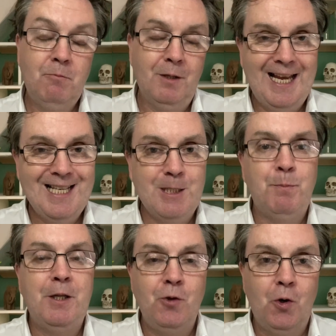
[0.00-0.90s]
Well, it is,
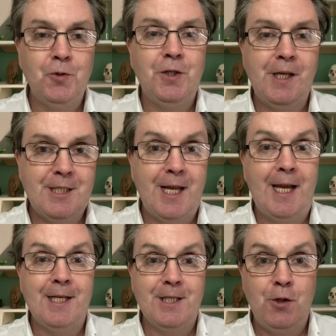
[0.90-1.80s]
but not to the
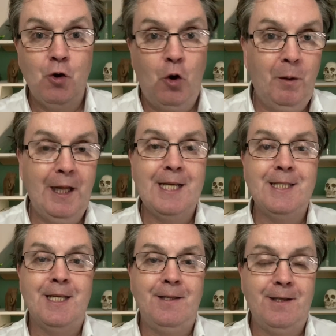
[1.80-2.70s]
extent as it normally
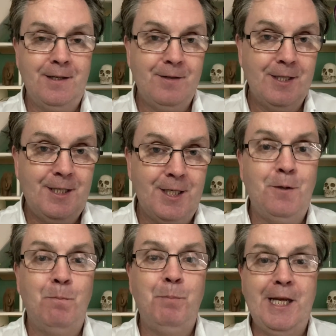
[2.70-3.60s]
is in the
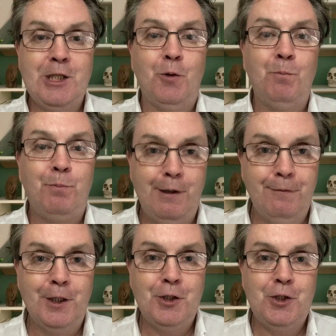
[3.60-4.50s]
system based on
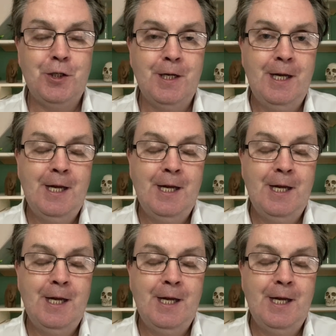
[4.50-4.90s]
privilege.